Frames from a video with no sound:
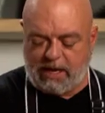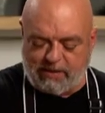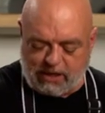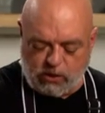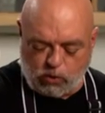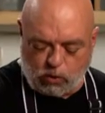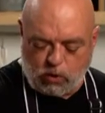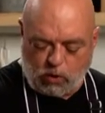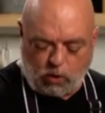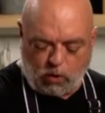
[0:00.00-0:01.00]
and then you're
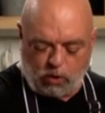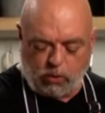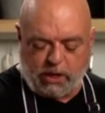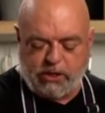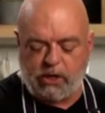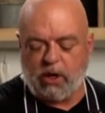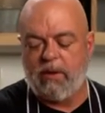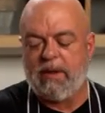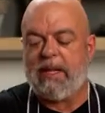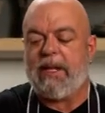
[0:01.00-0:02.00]
on the way to go.
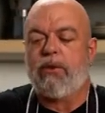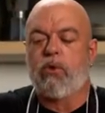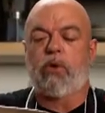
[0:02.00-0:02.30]
You'll